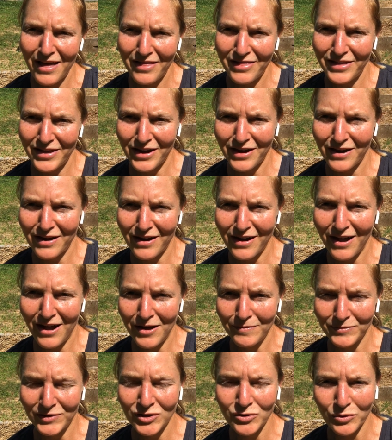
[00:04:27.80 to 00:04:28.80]
their
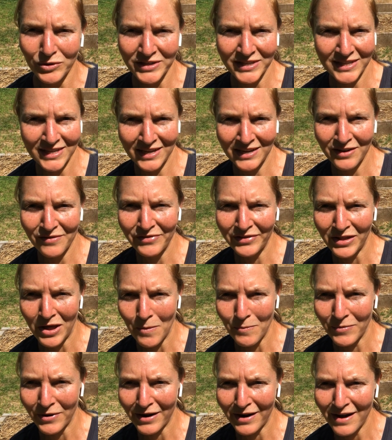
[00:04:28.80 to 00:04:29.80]
sourcing of
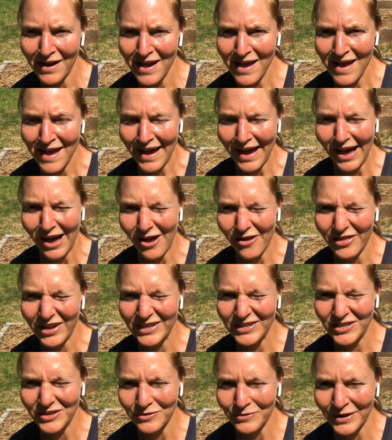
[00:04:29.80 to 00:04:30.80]
lumber, how they
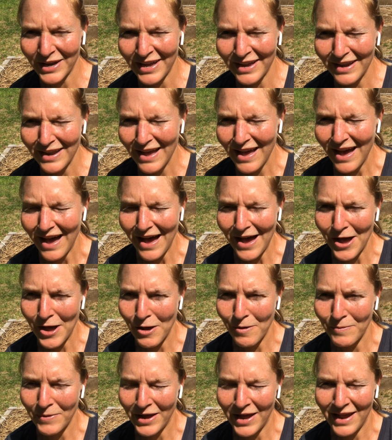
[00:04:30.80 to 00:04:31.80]
do it,
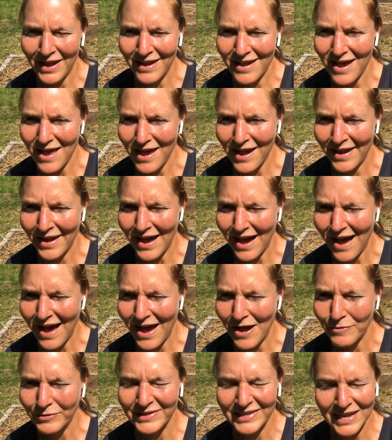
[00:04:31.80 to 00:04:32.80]
and
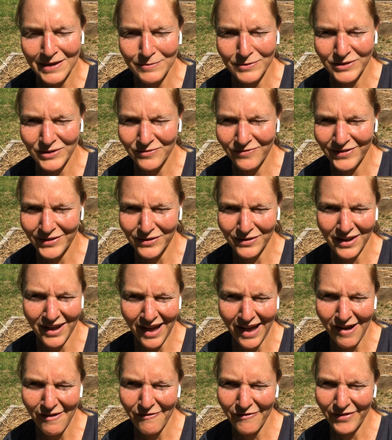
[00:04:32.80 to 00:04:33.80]
I was able to feel
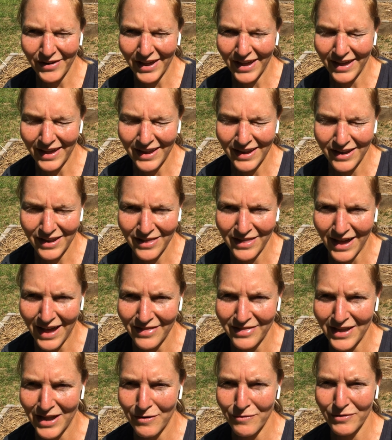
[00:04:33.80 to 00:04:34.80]
confident
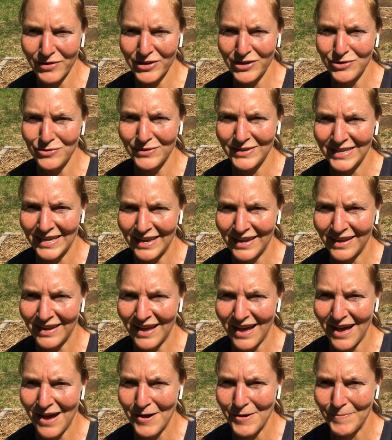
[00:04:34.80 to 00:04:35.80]
that they were using
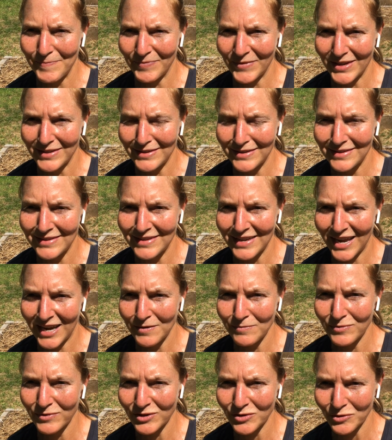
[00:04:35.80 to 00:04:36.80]

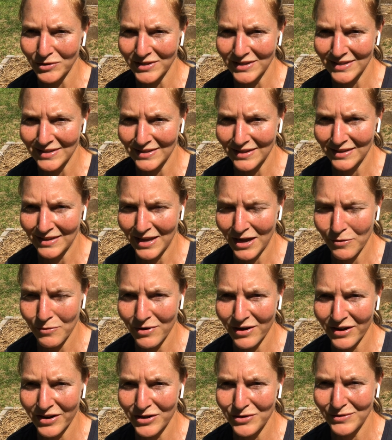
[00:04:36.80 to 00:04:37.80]
sustainable sources, that they
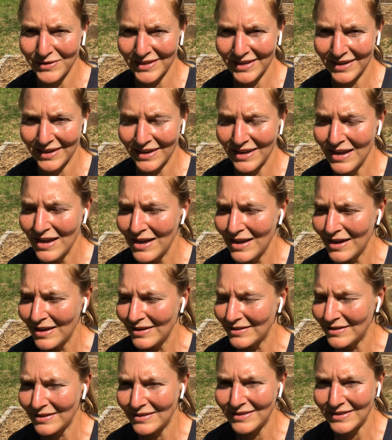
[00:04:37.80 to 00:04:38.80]
were using
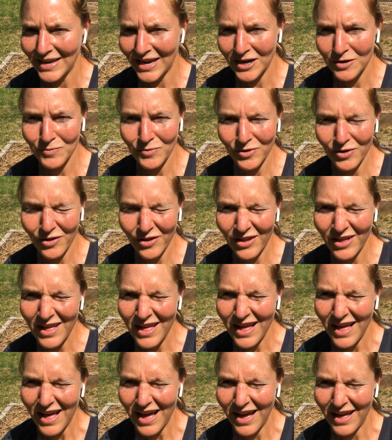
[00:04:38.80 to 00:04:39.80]
sustainable
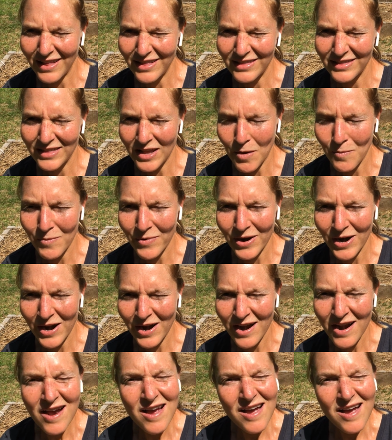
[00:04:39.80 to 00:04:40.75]
lumber,